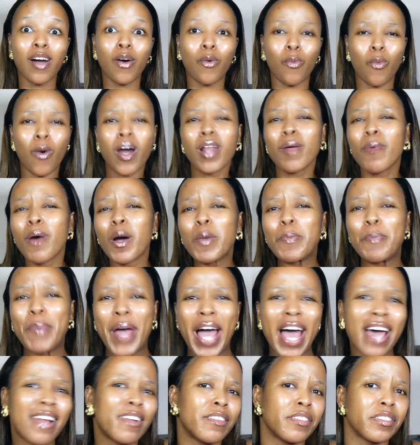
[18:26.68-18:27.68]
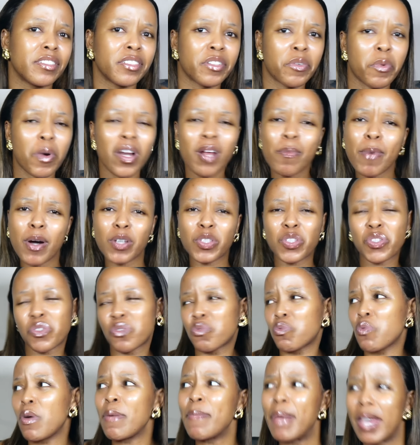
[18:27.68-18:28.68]
What about paddle? What about
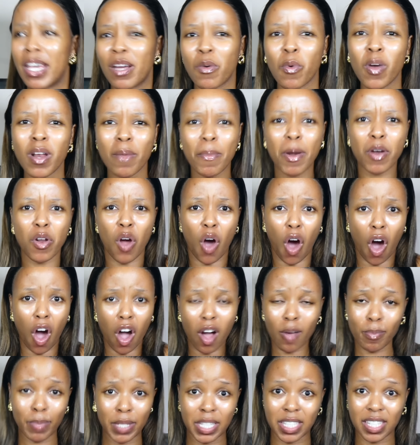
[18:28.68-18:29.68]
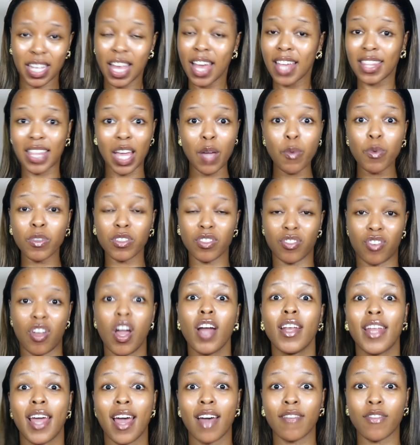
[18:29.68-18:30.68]
swimming? What about hobbies? They will
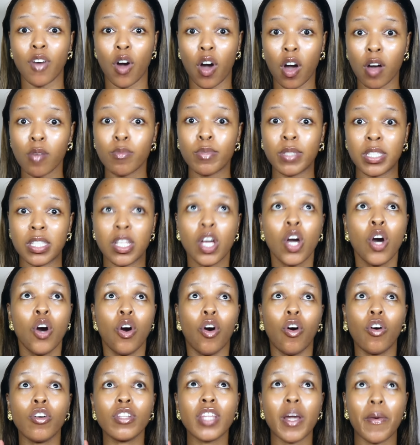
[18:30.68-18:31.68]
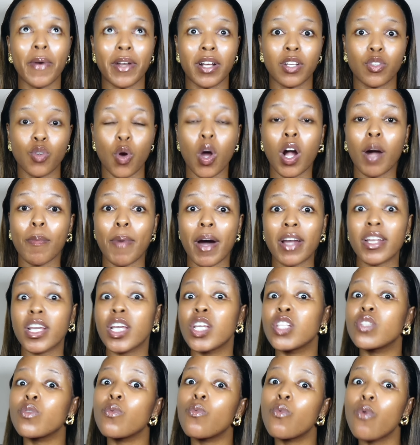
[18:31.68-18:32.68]
not have hobbies. All they want to talk about
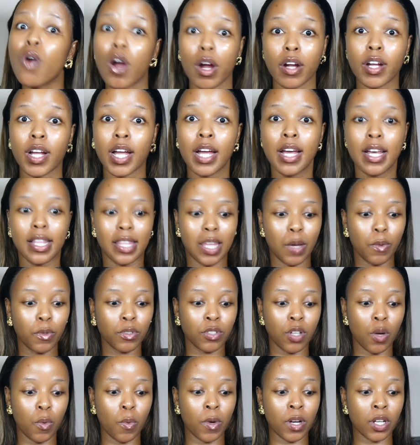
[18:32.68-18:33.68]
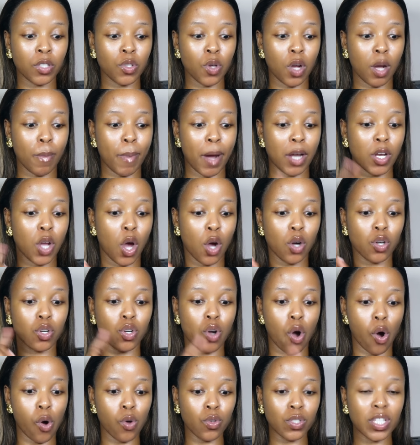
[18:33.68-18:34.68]
is work. They will not want to talk about
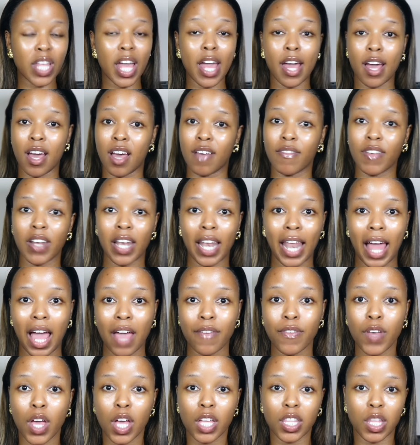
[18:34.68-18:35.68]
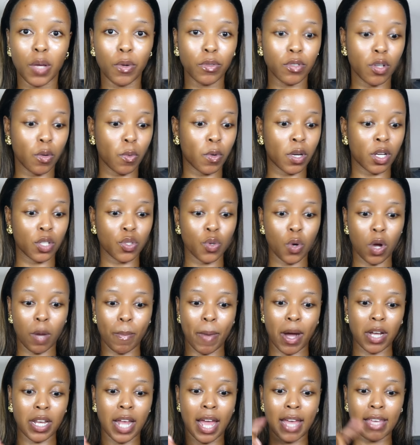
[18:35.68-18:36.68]
goals they have in life. They will not want to talk
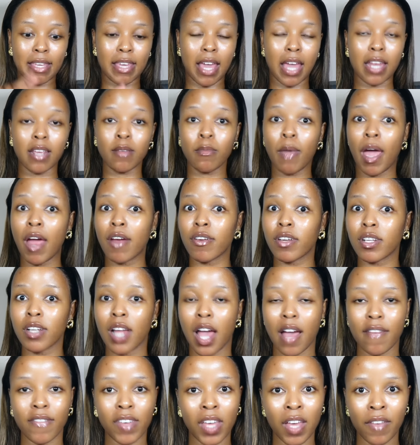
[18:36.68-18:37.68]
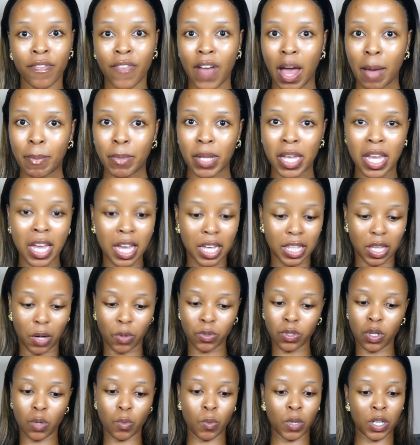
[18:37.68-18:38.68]
about getting married and having a family. They
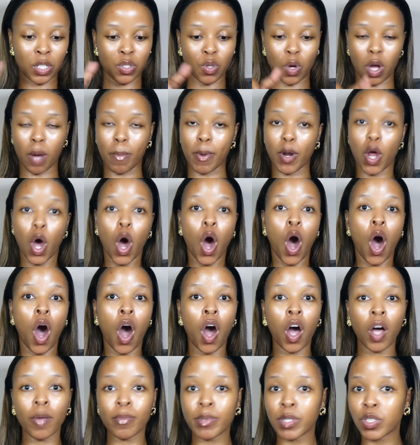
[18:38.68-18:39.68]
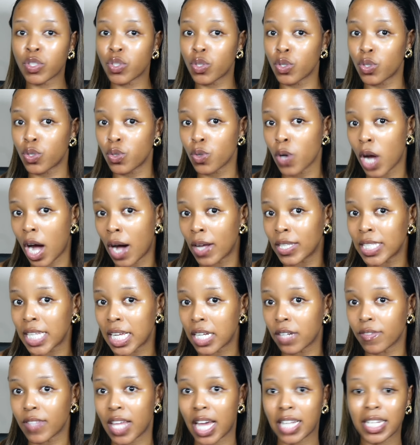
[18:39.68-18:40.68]
will not want to talk about hobbies to do
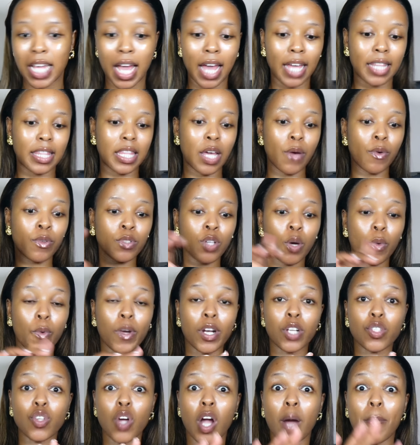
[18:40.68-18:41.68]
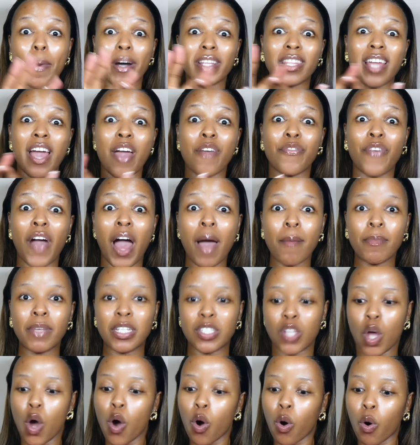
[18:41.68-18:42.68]
outside of that. They will not want to talk about their
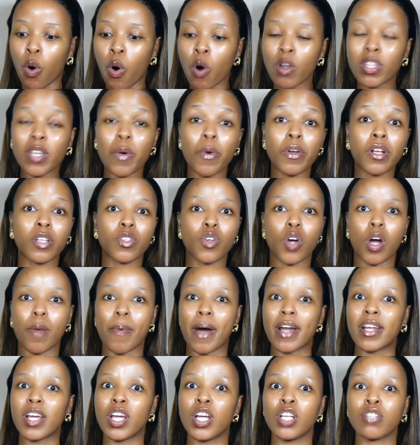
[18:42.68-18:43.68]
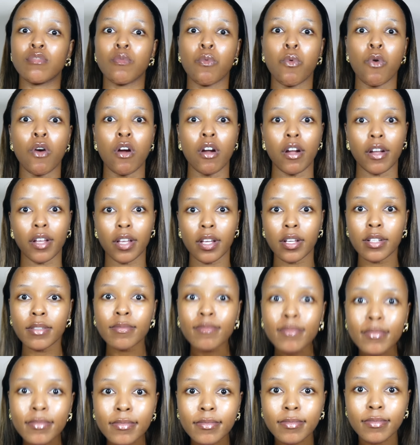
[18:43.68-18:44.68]
families. All they want to talk about is work.
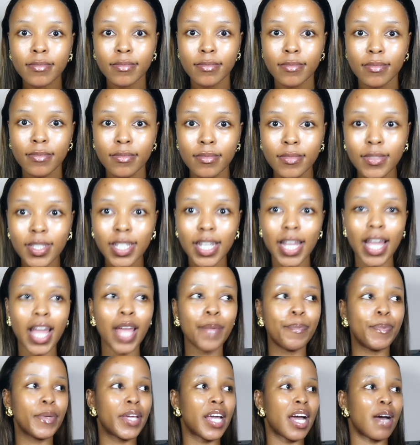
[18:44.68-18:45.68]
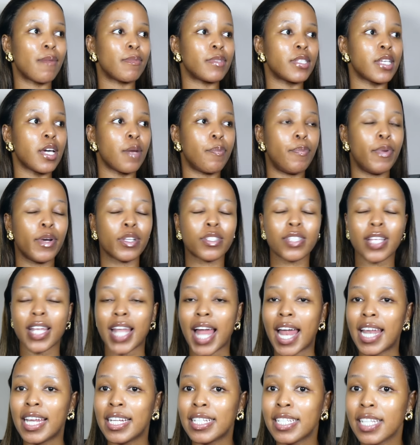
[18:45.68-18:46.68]
It becomes their
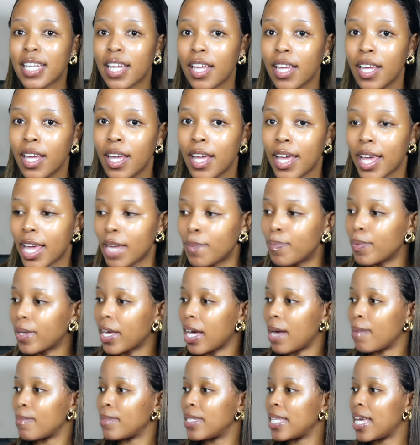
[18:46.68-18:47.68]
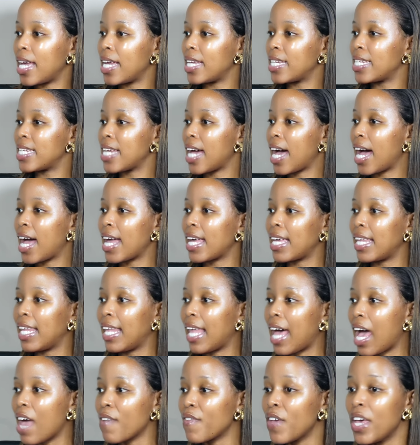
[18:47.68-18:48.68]
personality, it becomes their entire
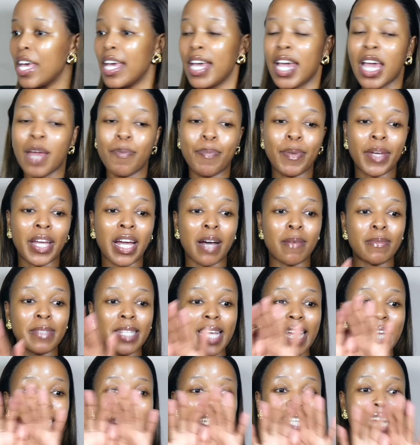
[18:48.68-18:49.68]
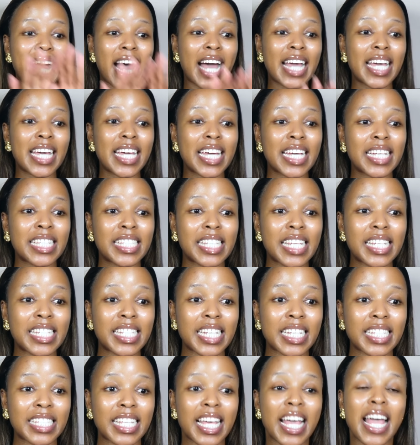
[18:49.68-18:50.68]
life, it becomes their entire
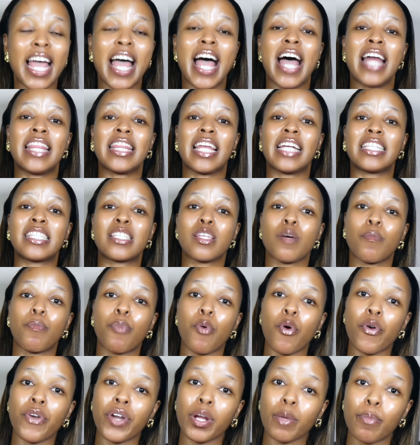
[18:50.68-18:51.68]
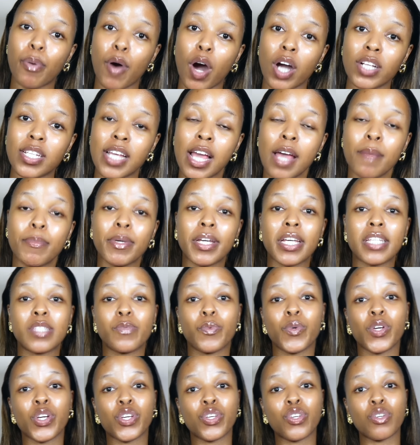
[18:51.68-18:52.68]
existence. And that's the boring part, because
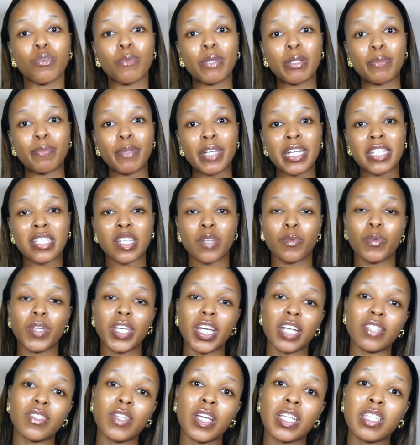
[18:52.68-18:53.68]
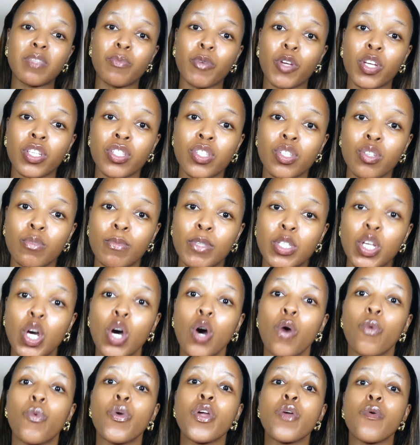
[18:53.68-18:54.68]
we're human beings and we're here to experience humans.
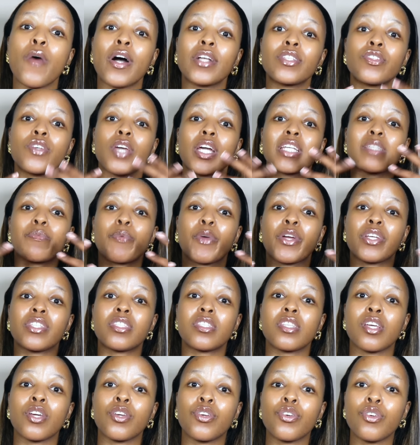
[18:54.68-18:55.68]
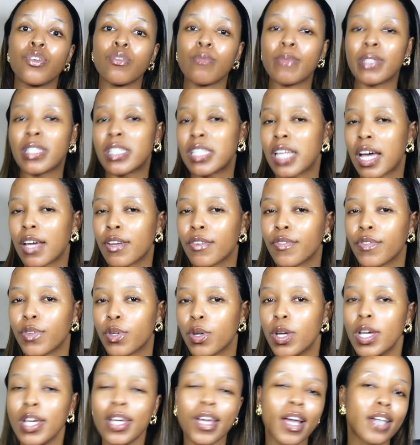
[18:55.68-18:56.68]
We want to experience the human side of
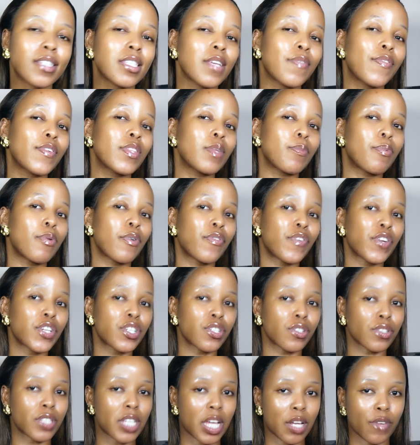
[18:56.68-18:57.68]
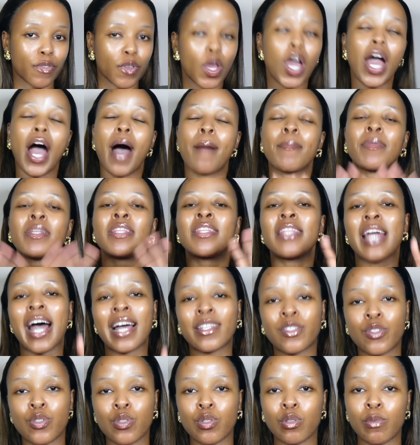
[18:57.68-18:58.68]
you, except for the professional side of you. I mean,
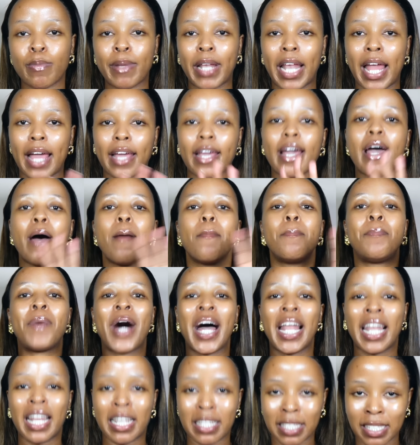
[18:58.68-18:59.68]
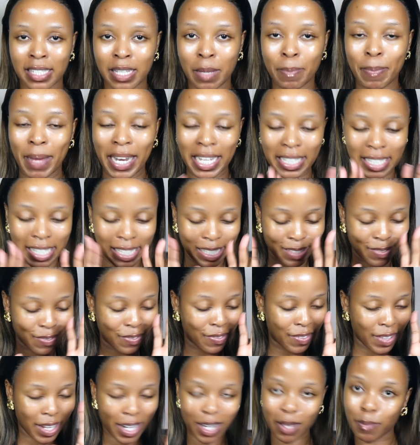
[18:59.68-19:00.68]
that too, but like balance is
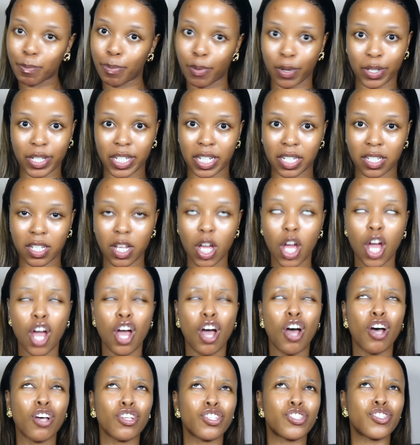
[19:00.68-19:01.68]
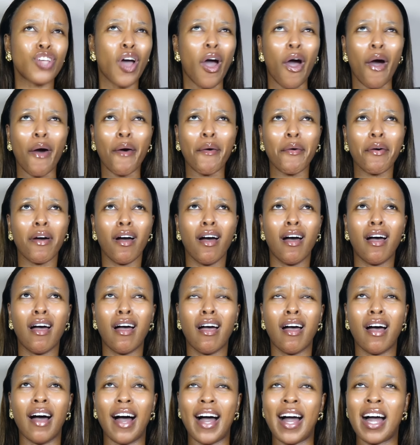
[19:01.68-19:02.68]
very important. So
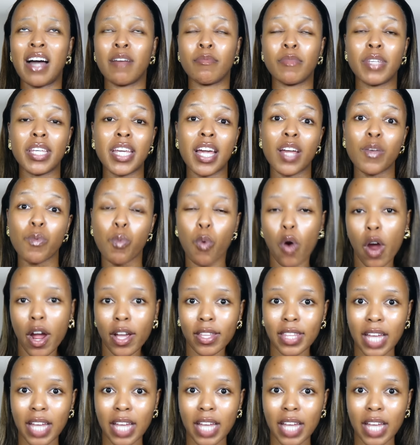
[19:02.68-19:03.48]
he had work